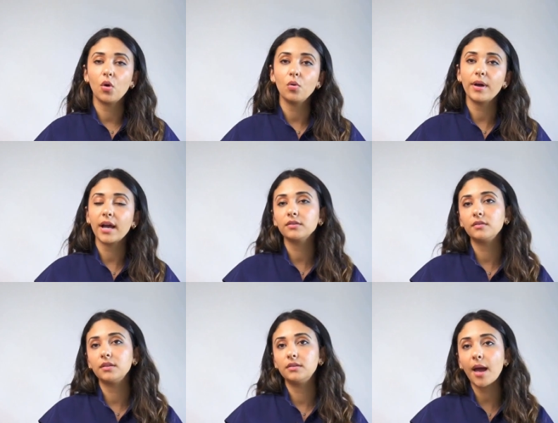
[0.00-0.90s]
Go back to
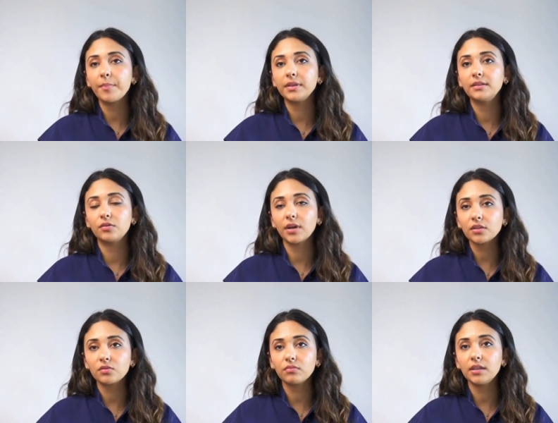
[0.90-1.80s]
the CAAPID
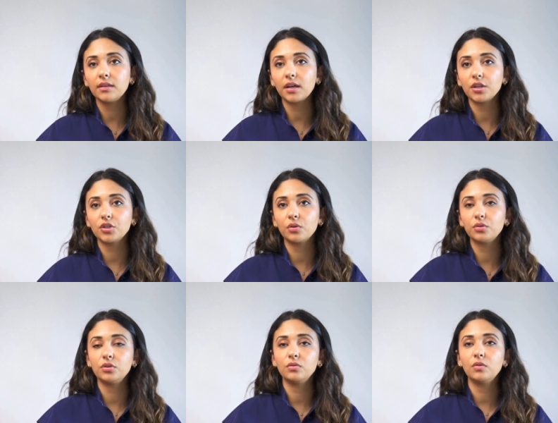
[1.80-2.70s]
directory that I
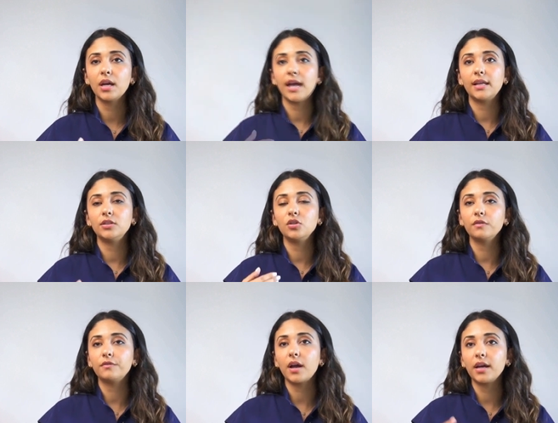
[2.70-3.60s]
showed you, and
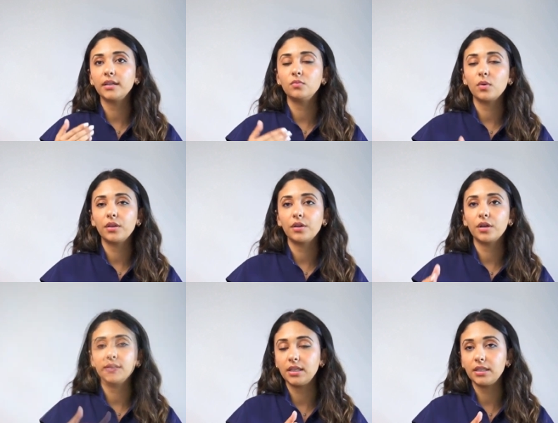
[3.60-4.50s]
you'll find
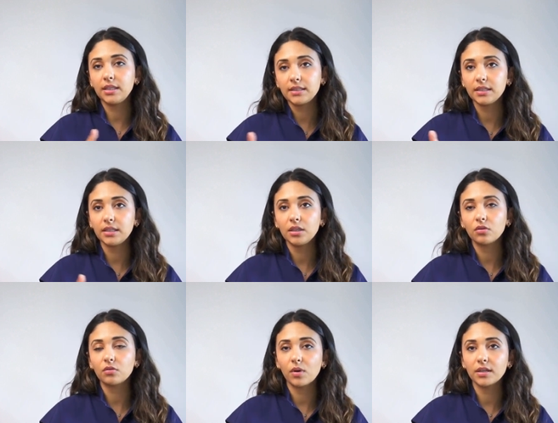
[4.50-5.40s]
whether they need
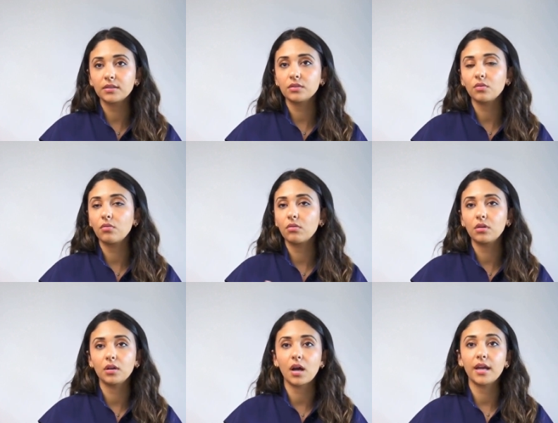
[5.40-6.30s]
ECE or WES
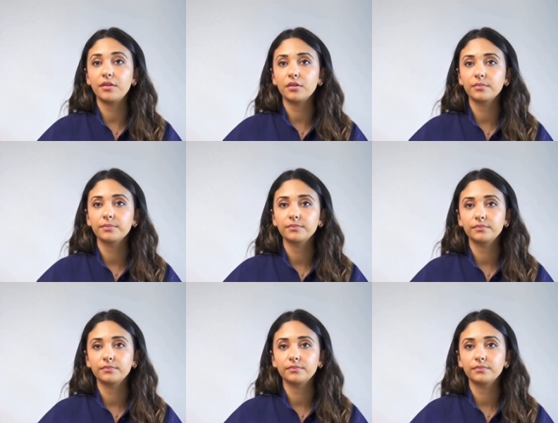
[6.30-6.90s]
or either.